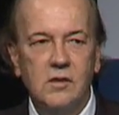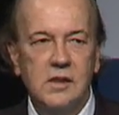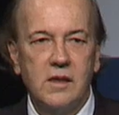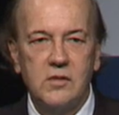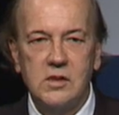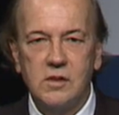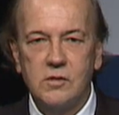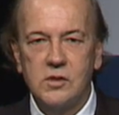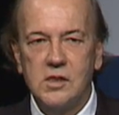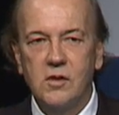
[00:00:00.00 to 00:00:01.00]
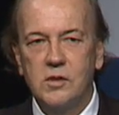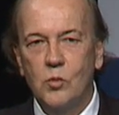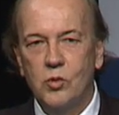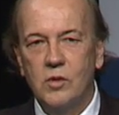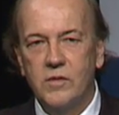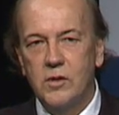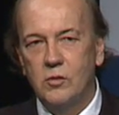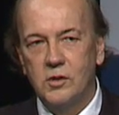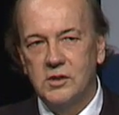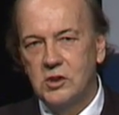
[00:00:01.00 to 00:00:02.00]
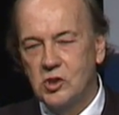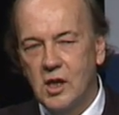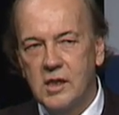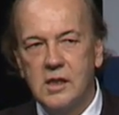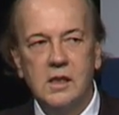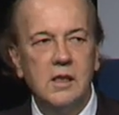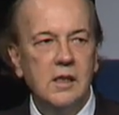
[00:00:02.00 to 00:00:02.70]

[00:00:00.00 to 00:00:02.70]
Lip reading: and obviously they're selling more of their oil to China